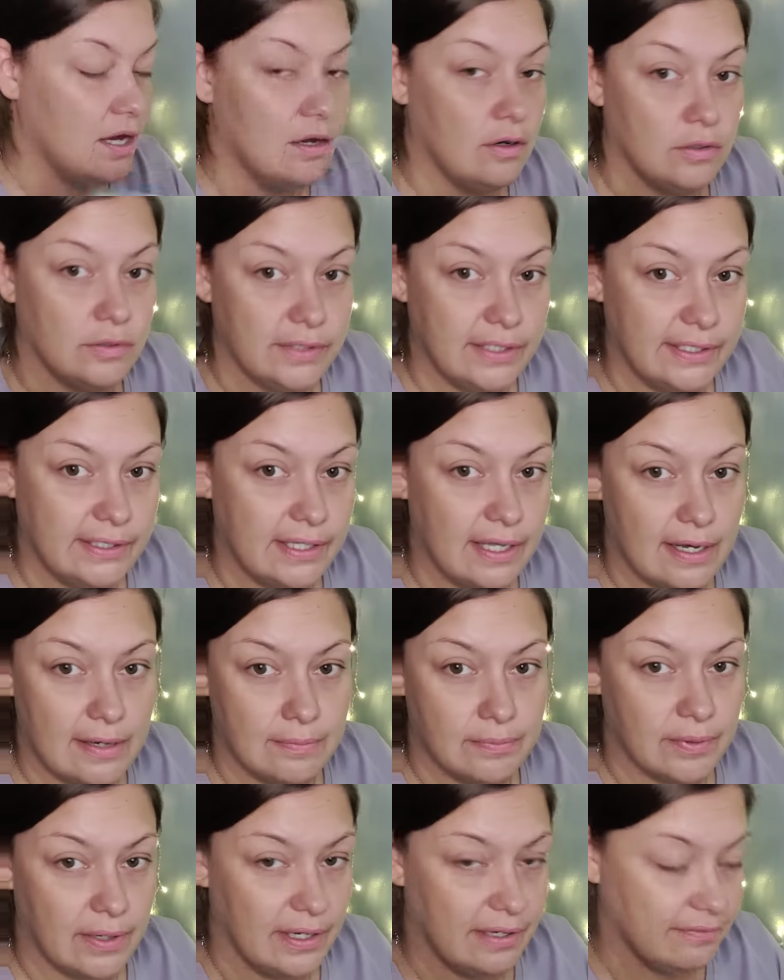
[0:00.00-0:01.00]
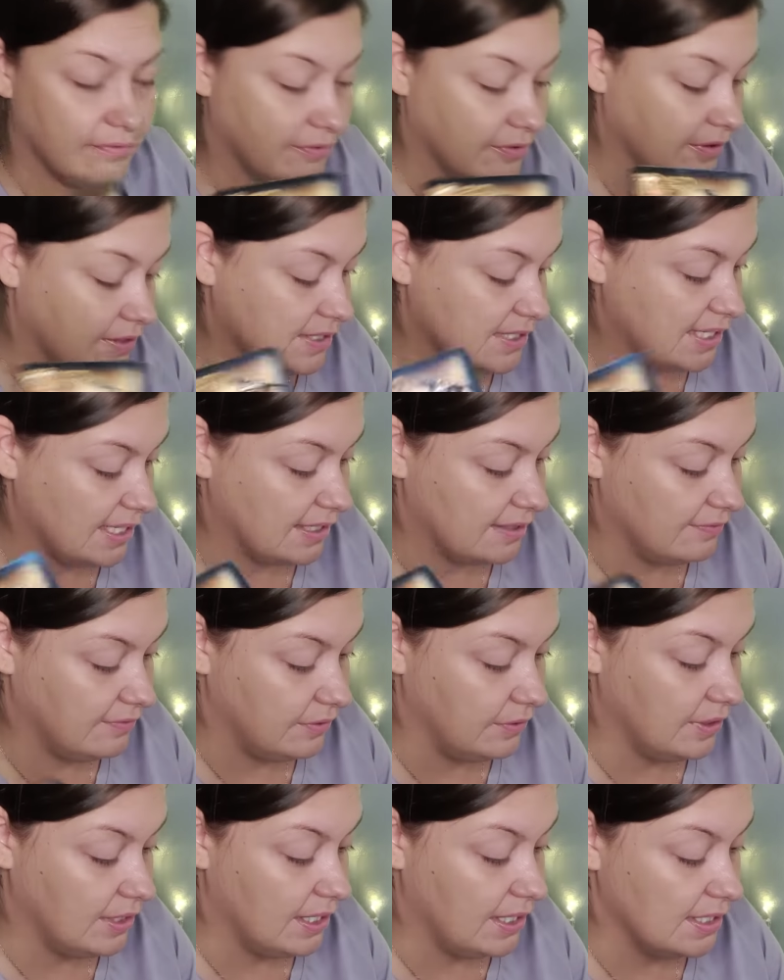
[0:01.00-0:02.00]
I'll hold it in the upright for the sake of
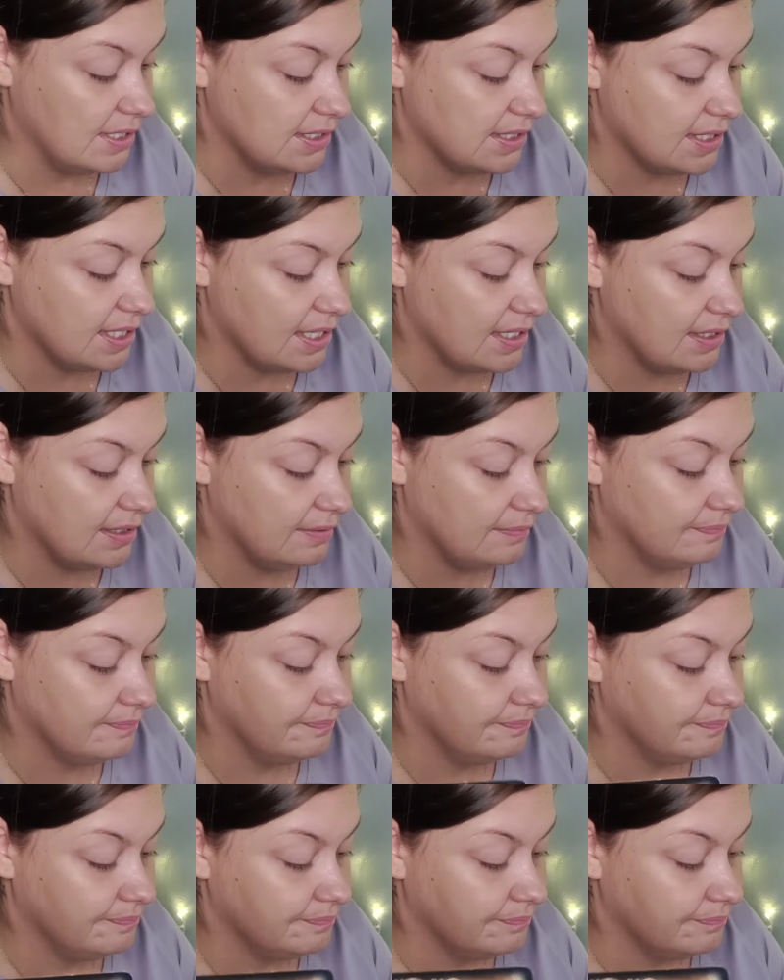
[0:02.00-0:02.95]
you guys. Um,